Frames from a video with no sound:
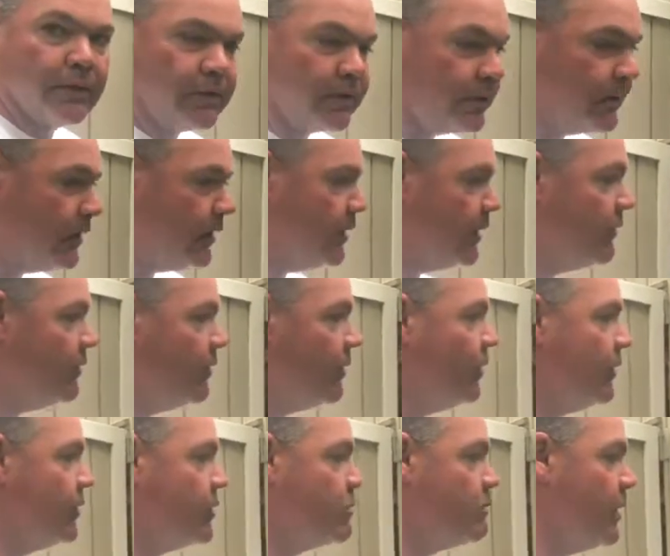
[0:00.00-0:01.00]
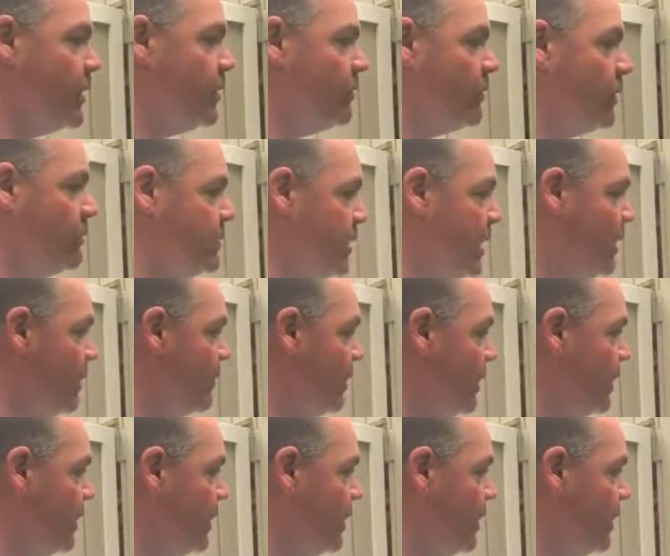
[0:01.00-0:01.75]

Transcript: and cleaned all the spider webs out,